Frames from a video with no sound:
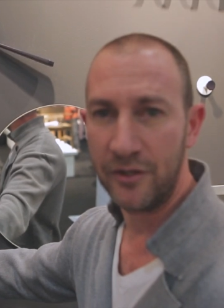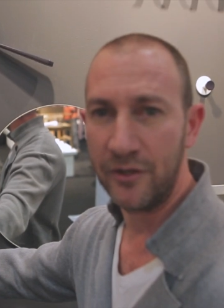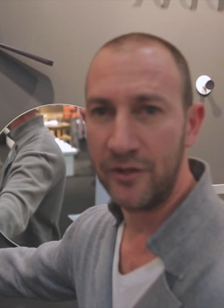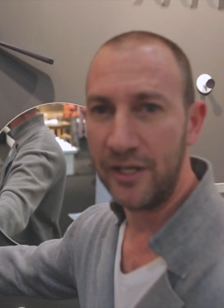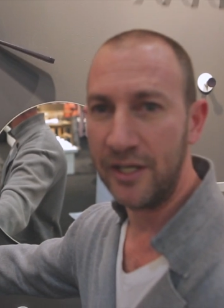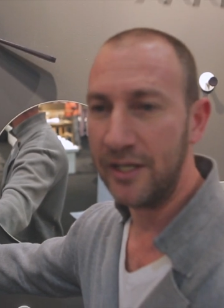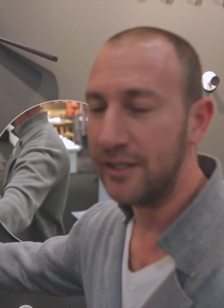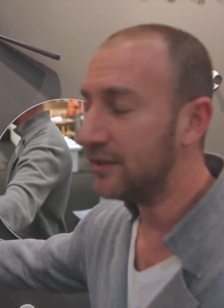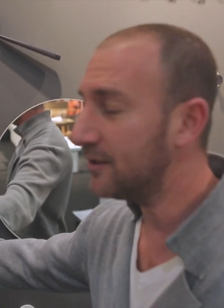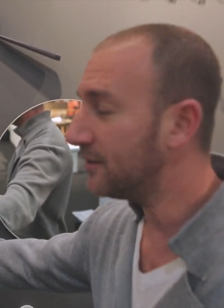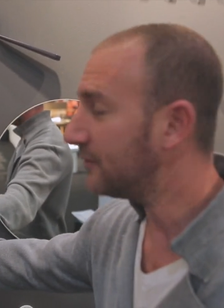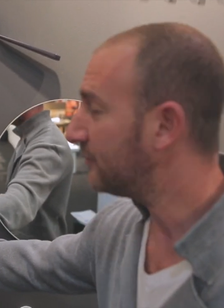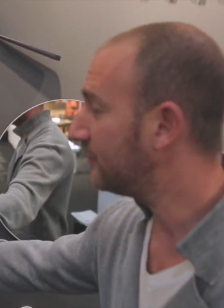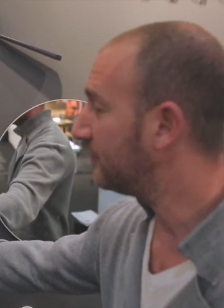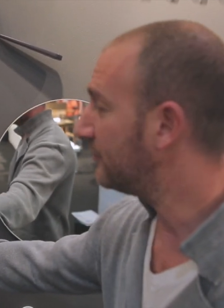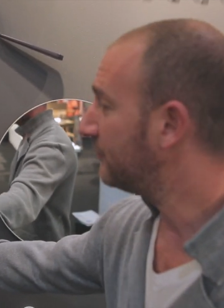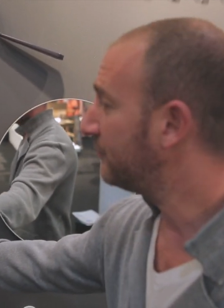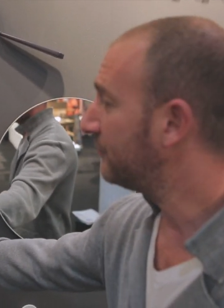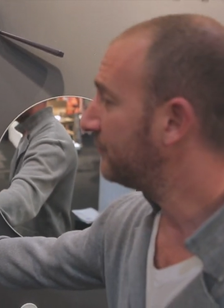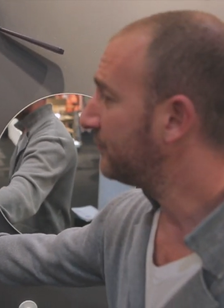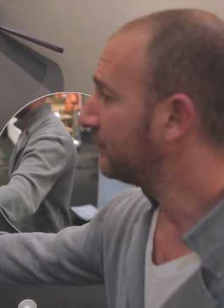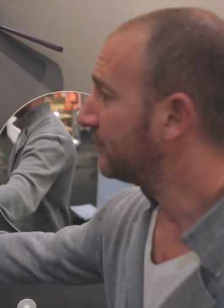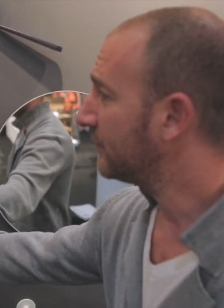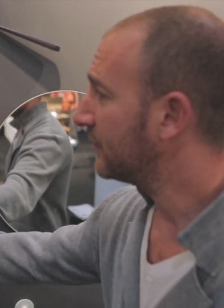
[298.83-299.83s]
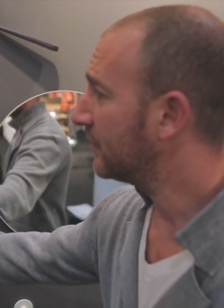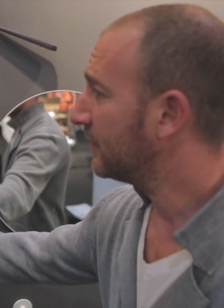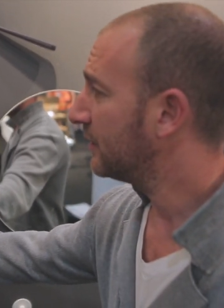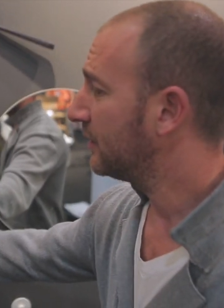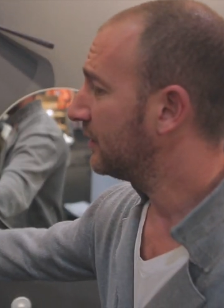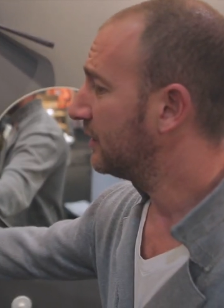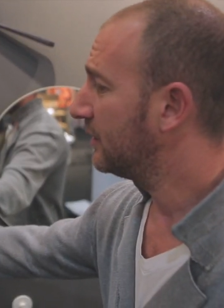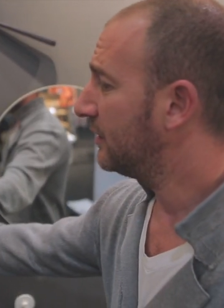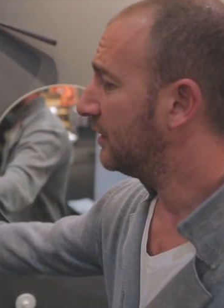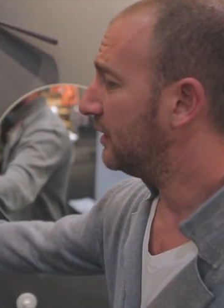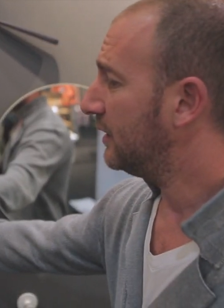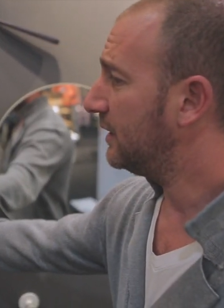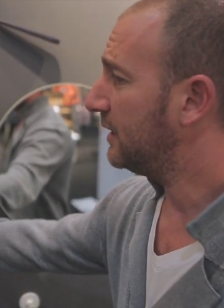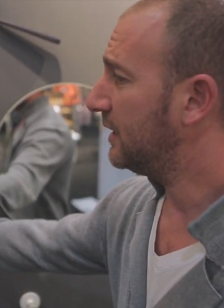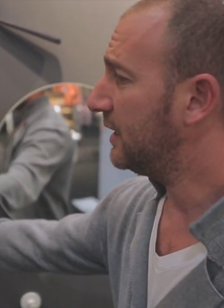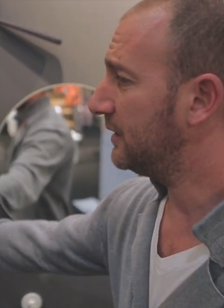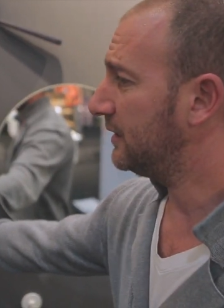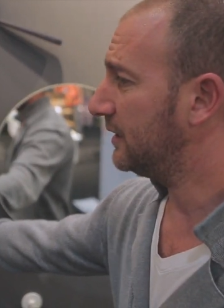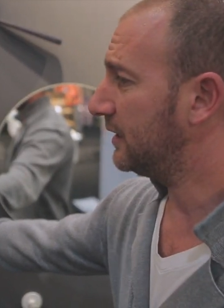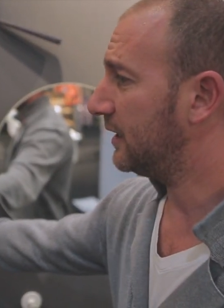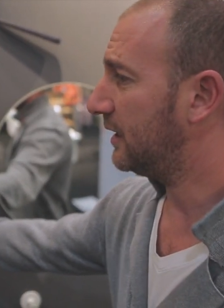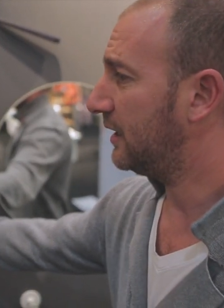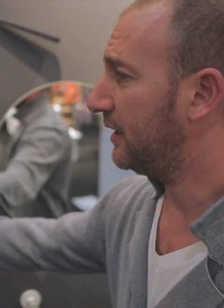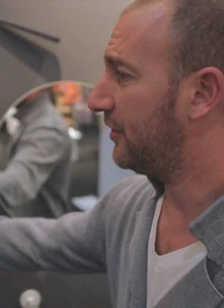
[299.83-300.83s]
you need.
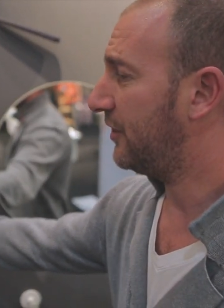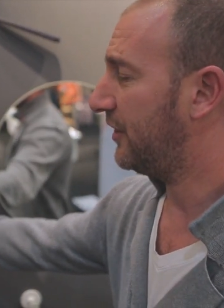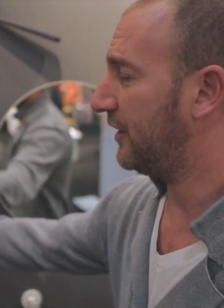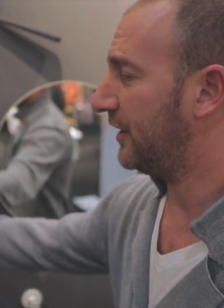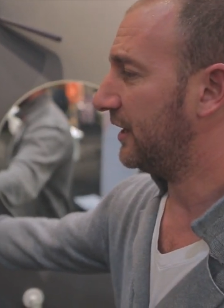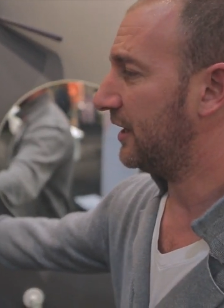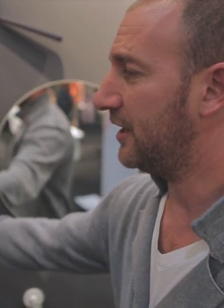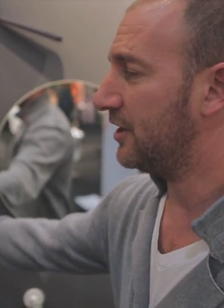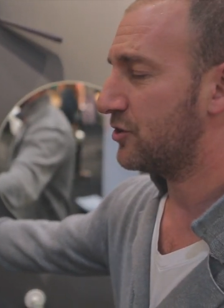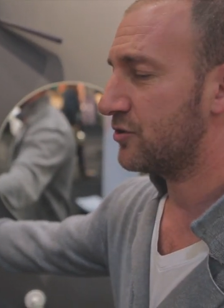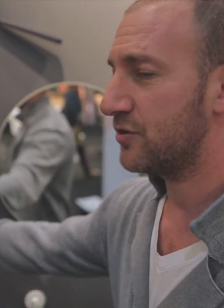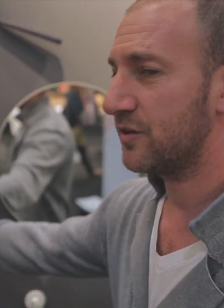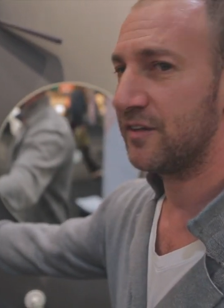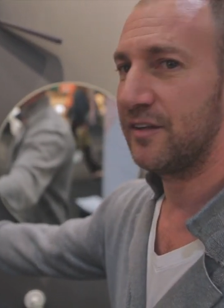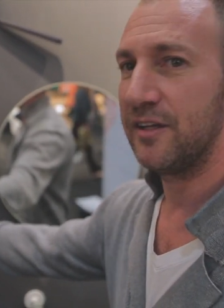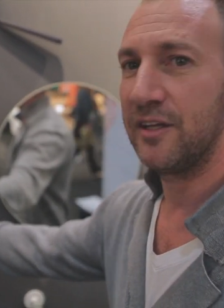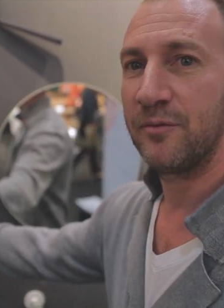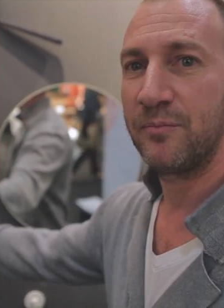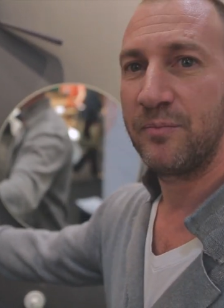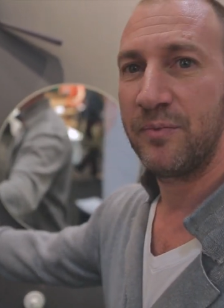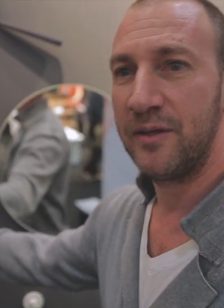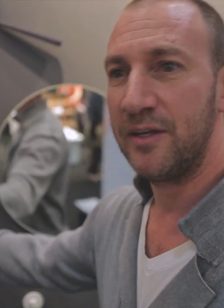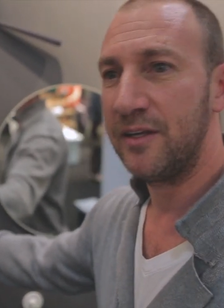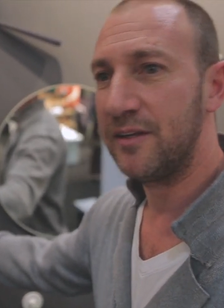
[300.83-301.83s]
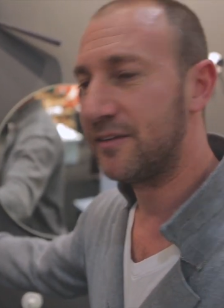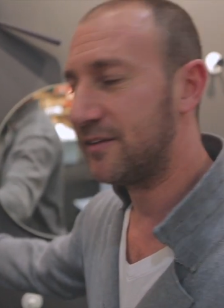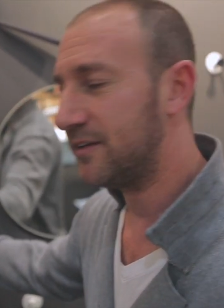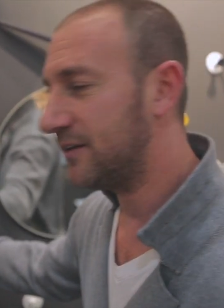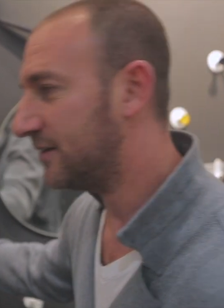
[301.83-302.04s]
Another, I think, interesting piece